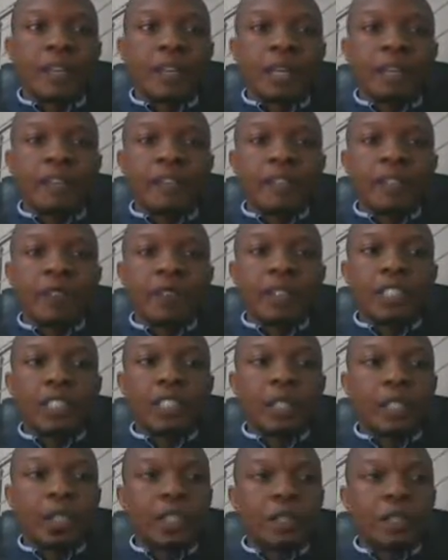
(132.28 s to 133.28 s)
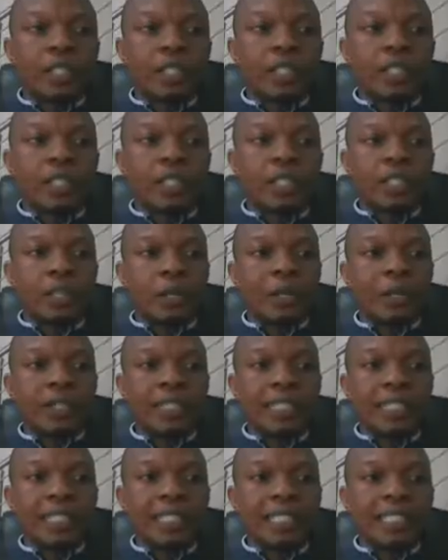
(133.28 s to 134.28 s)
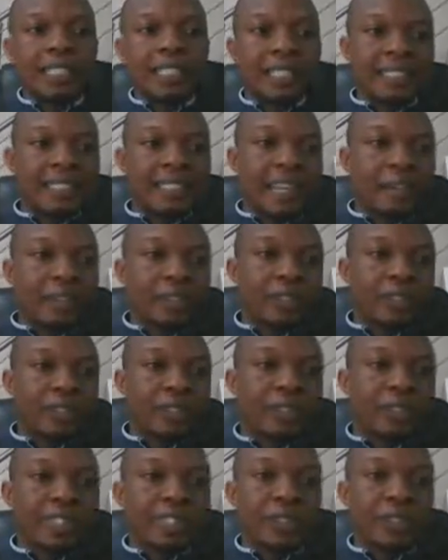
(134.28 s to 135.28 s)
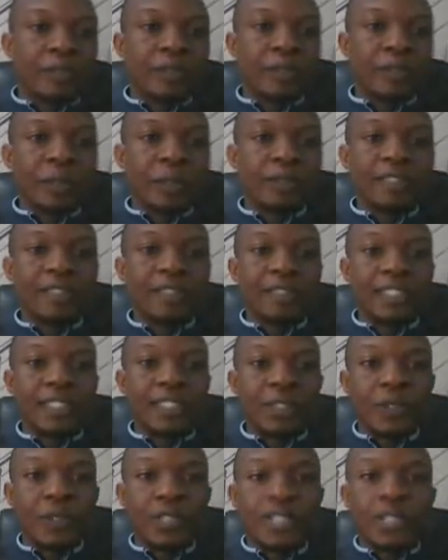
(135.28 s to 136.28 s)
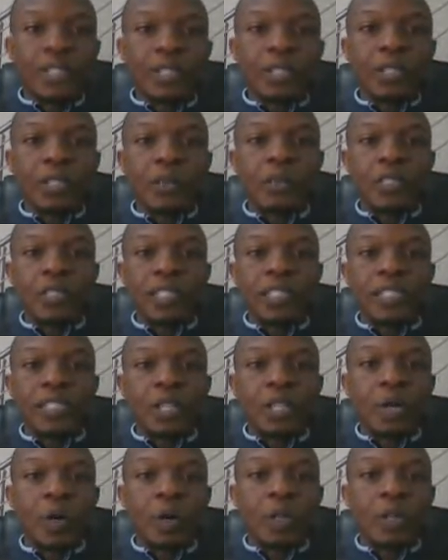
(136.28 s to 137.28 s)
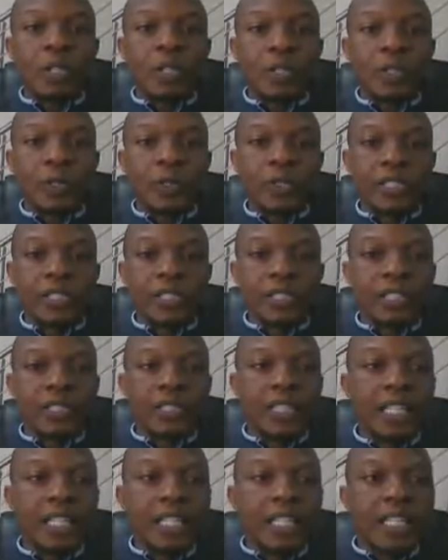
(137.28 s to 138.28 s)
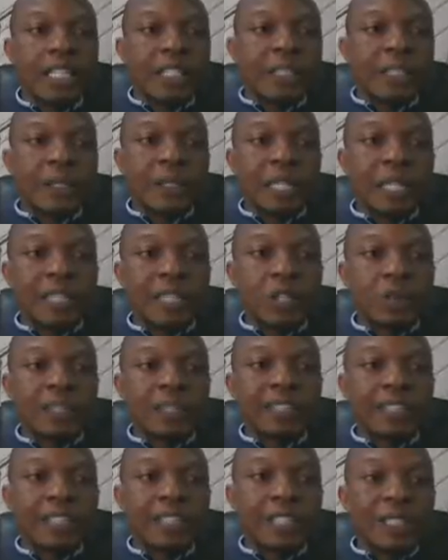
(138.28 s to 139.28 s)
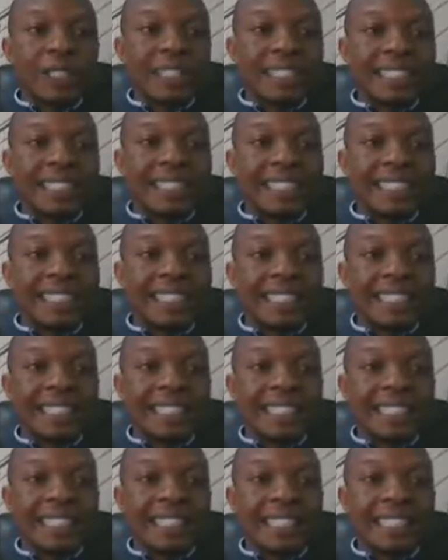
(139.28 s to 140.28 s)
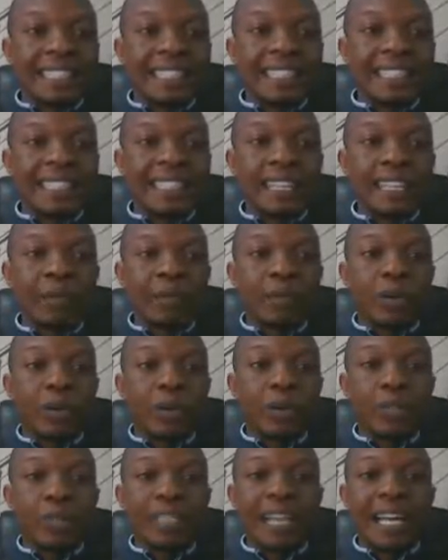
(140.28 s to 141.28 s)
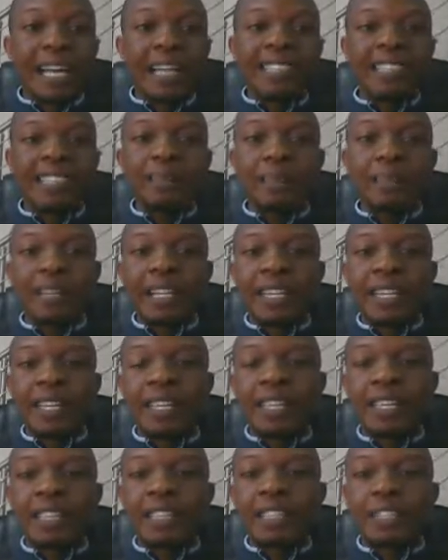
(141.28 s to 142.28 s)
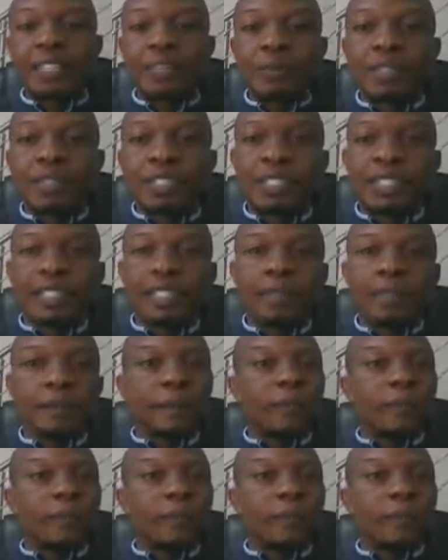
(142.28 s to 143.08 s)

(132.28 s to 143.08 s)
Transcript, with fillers: The first one is clustering. Clustering is the assignment of a set of observations into subsets called clusters so that observations in, this, in the same cluster are similar in some sense